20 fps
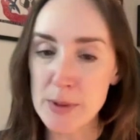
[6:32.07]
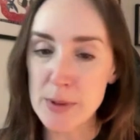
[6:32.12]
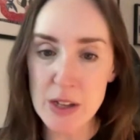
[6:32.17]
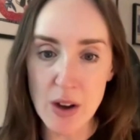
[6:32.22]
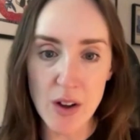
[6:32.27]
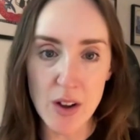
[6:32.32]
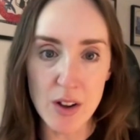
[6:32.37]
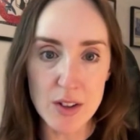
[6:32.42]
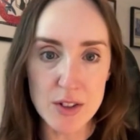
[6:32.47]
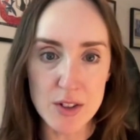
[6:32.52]

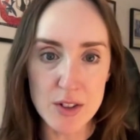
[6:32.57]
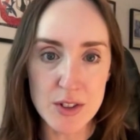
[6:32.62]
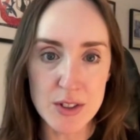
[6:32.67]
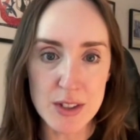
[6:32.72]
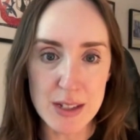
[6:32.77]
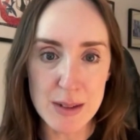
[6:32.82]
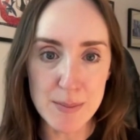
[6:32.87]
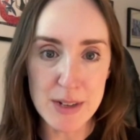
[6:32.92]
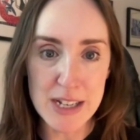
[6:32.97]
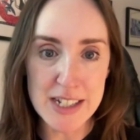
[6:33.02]
beyond
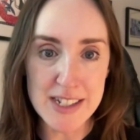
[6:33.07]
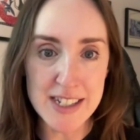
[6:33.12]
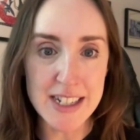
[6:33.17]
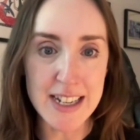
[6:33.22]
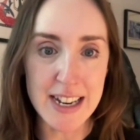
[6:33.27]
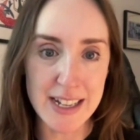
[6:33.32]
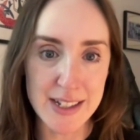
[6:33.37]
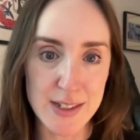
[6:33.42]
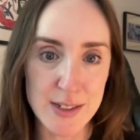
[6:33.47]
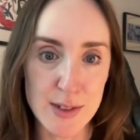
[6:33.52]
the immediate
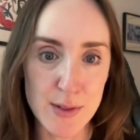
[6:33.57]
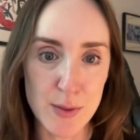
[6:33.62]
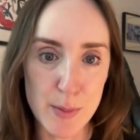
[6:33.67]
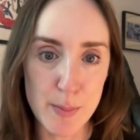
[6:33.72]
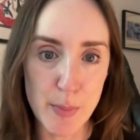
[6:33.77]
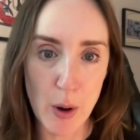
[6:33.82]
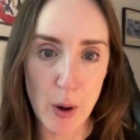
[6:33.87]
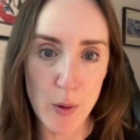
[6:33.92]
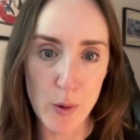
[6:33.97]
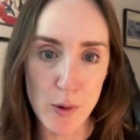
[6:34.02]
lens of the
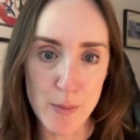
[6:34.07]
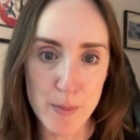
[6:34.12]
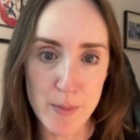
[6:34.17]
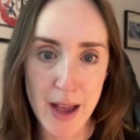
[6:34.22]
poem,